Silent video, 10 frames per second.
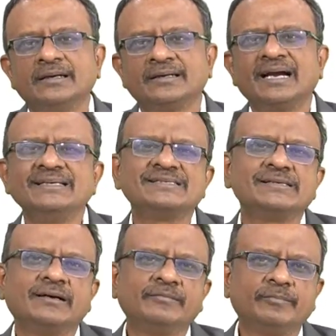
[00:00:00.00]
Guys,
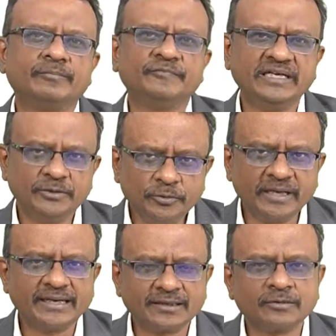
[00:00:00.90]
we do
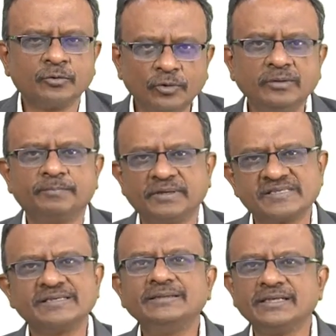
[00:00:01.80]
get a good
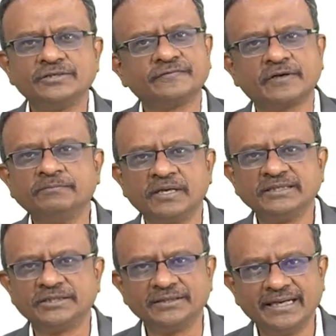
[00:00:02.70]
percentage of completion.